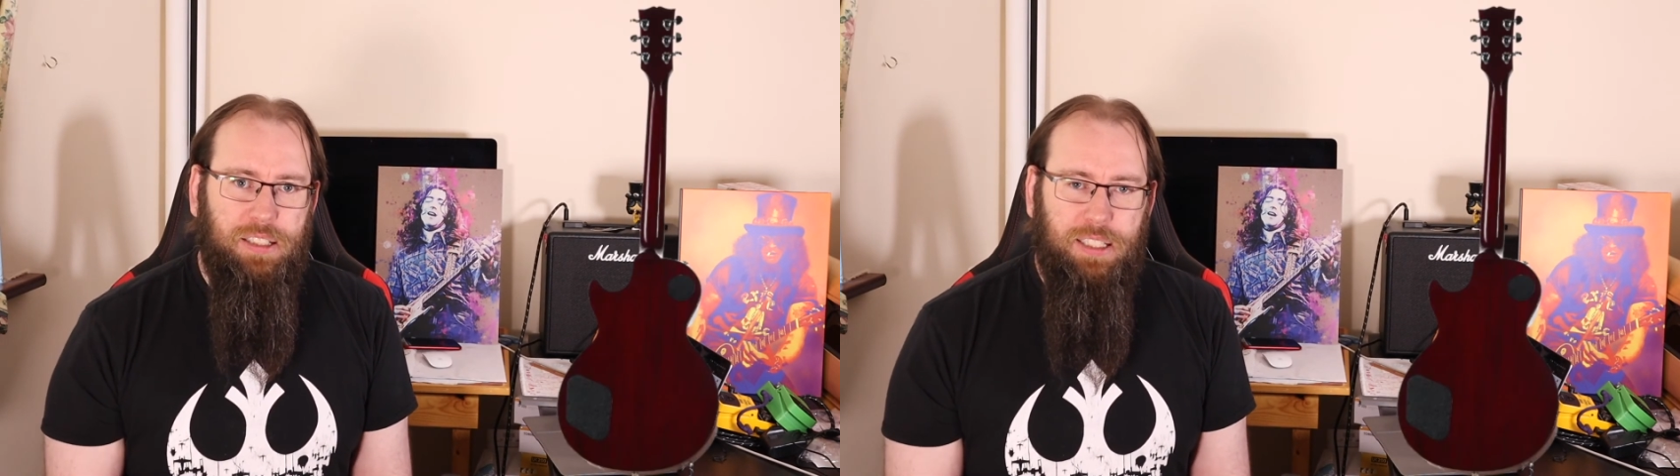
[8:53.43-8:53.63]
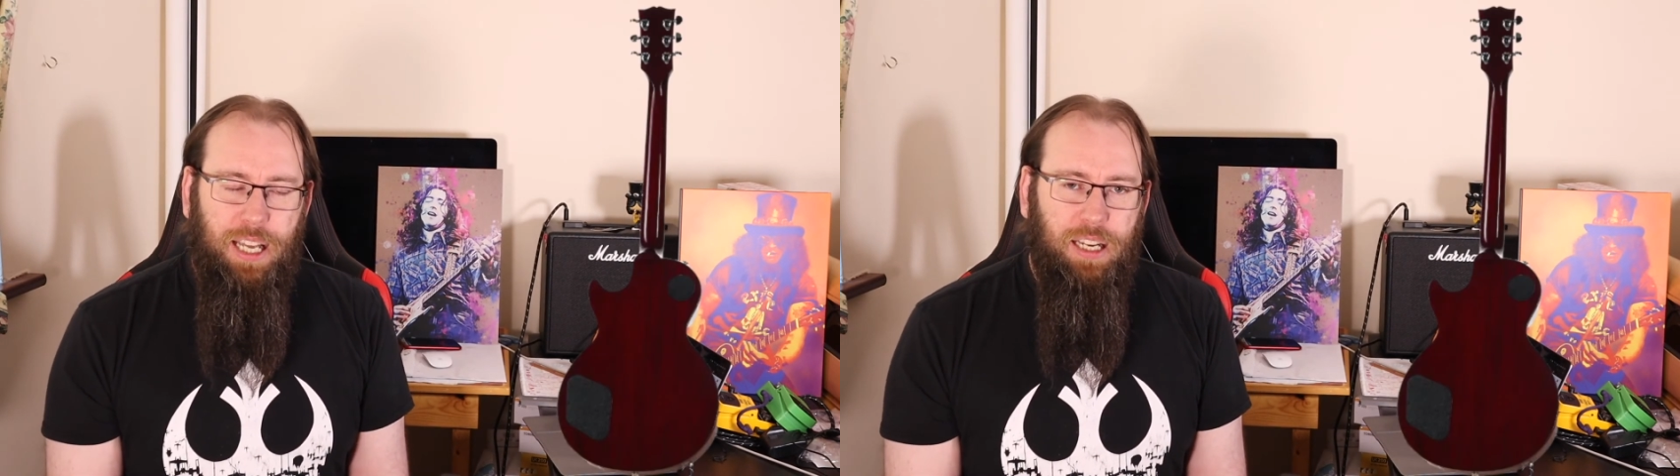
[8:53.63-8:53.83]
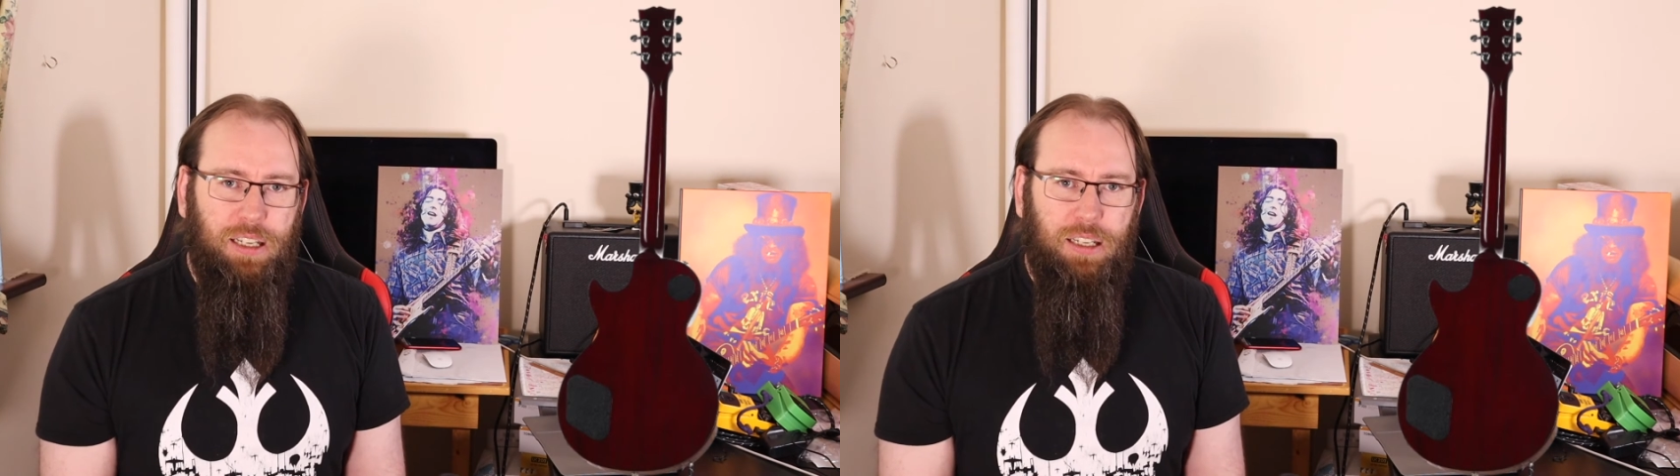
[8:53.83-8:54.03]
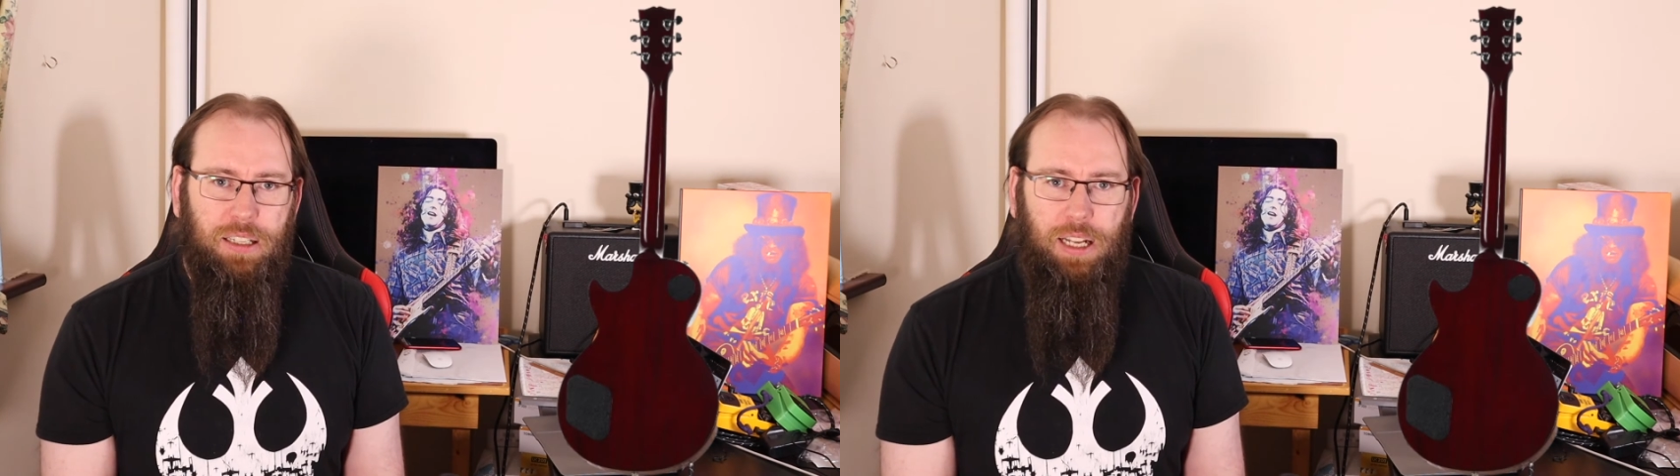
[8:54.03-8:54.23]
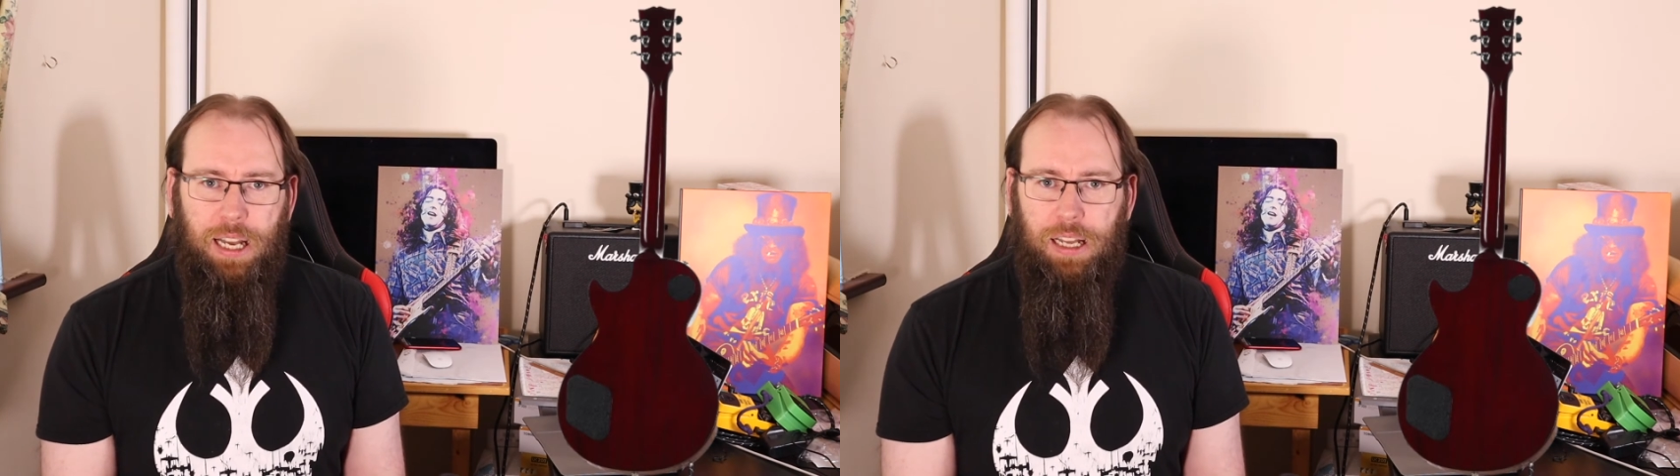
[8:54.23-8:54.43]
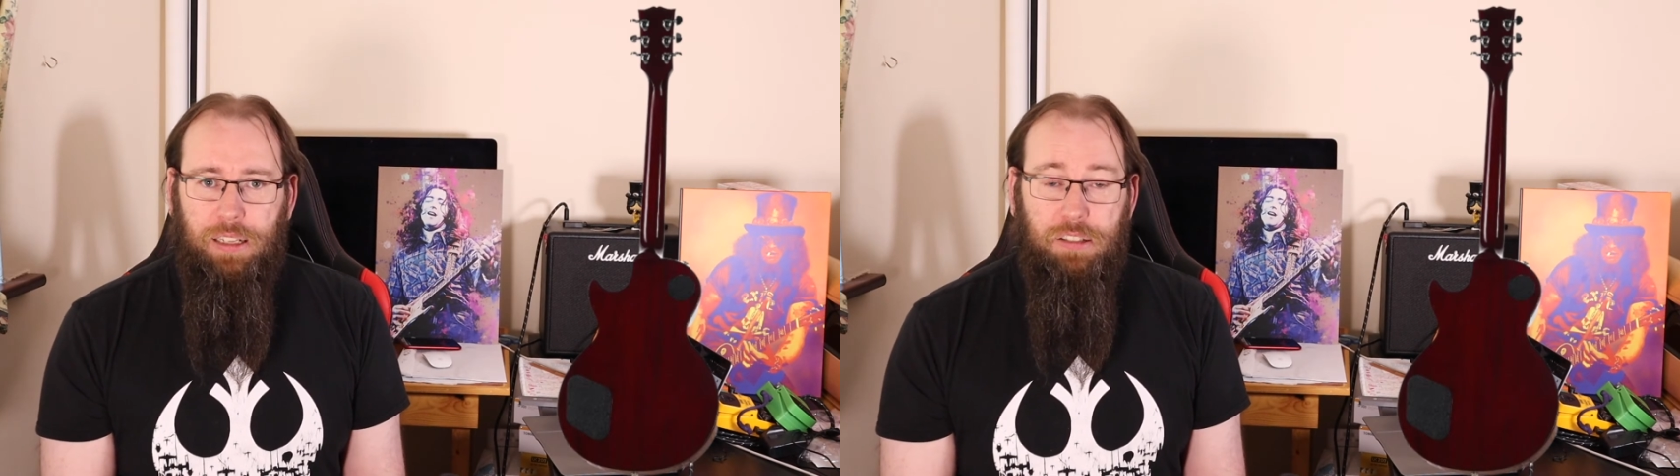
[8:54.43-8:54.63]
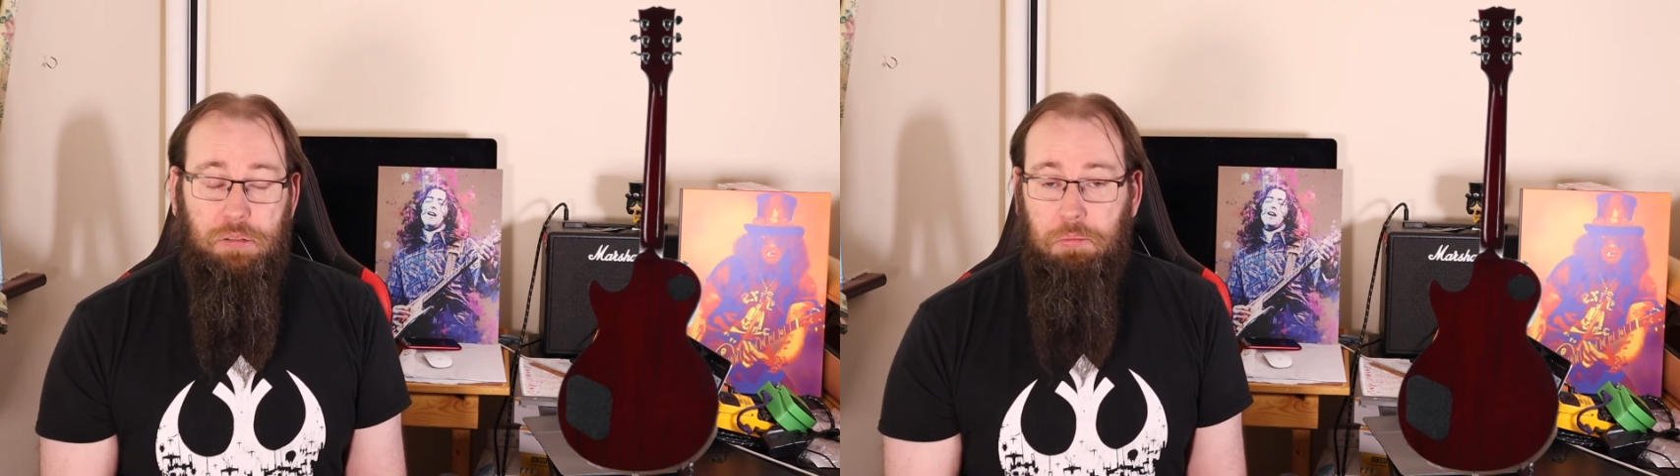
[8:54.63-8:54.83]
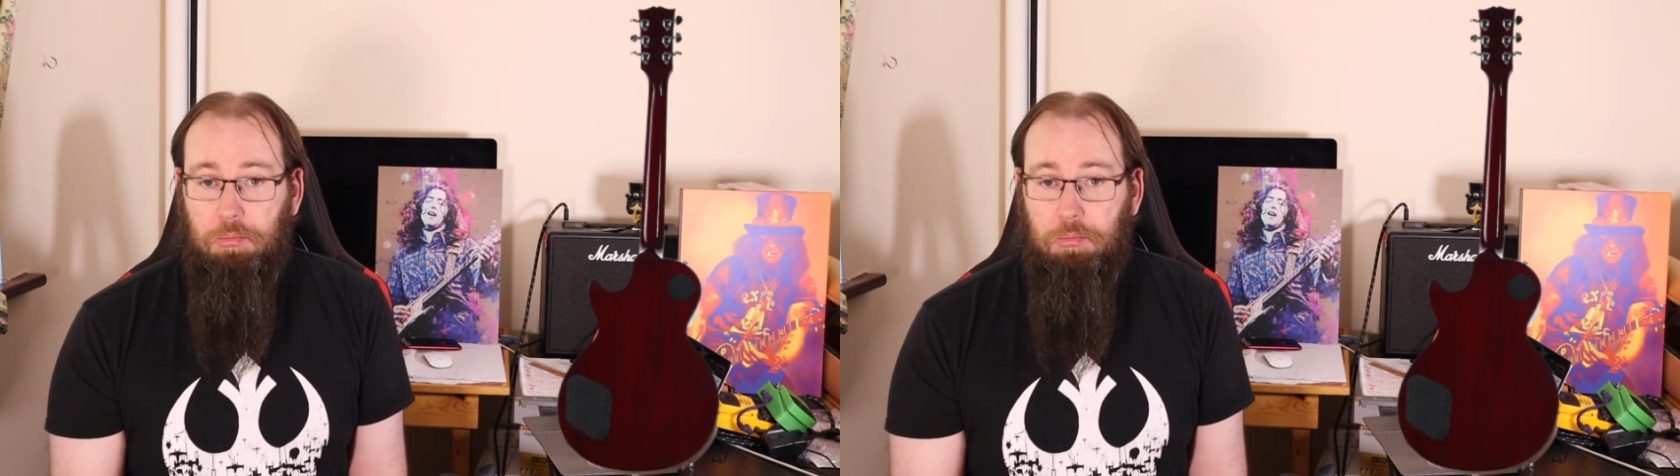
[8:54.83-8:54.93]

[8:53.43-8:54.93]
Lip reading: stain on it and